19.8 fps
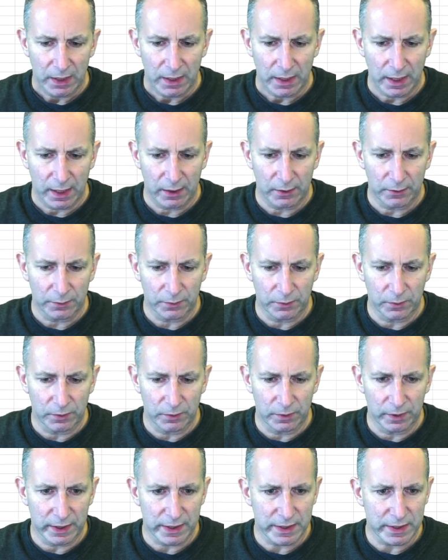Now,
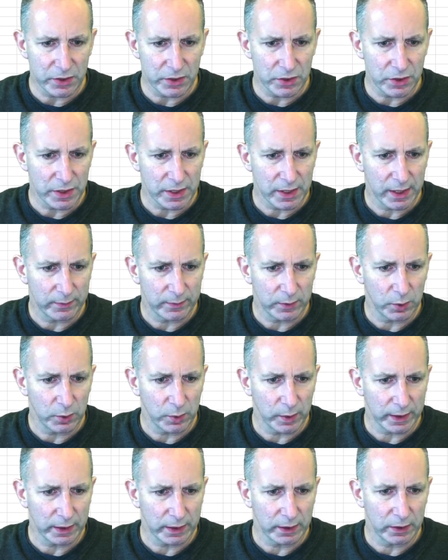let's just have a
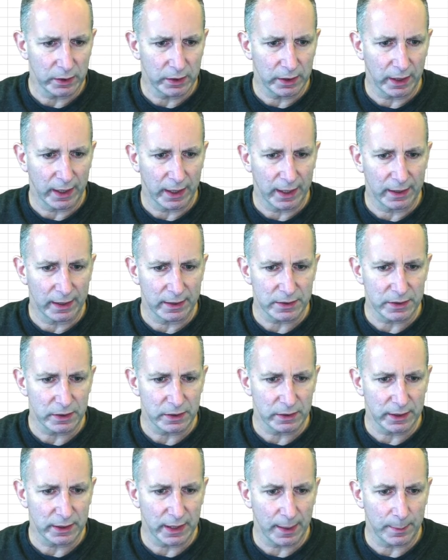quick look at
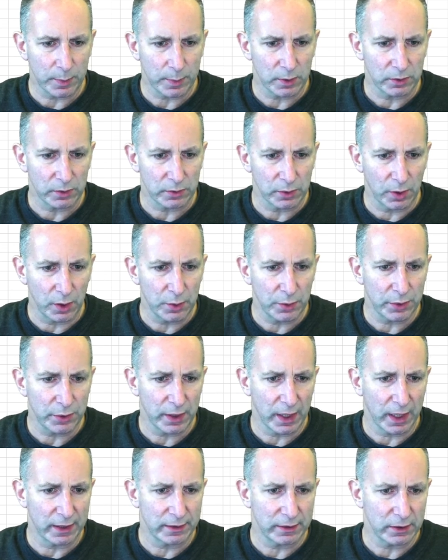capital growth
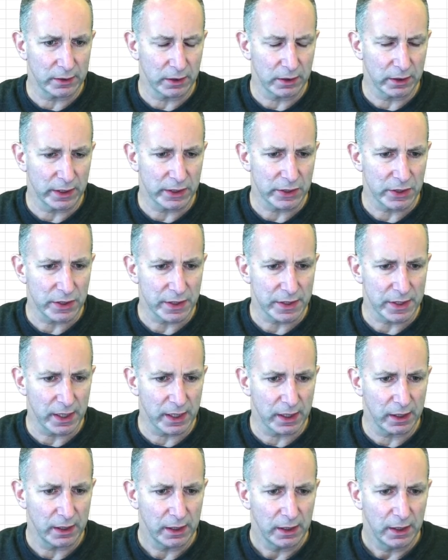and the correlations
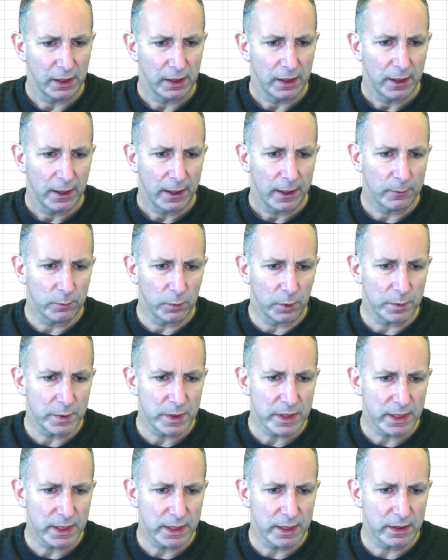there. And what we
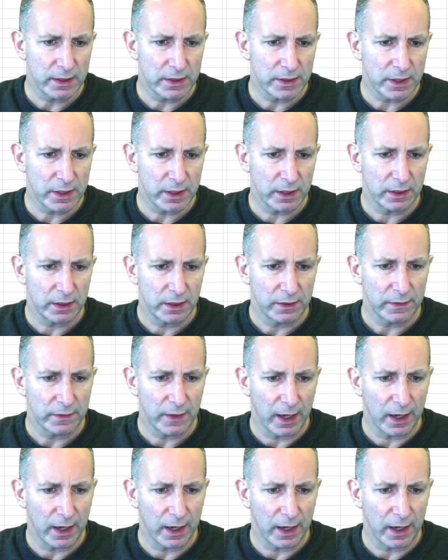see is that the